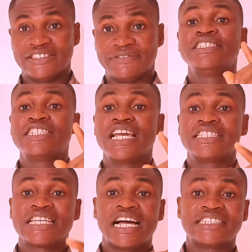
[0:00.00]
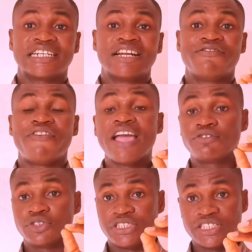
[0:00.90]
GNC has around 5
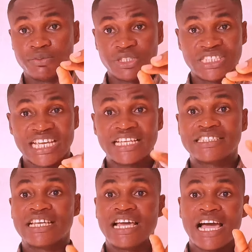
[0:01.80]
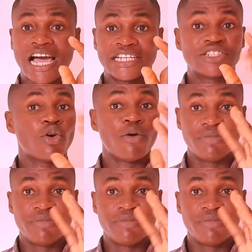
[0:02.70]
to 6% ash or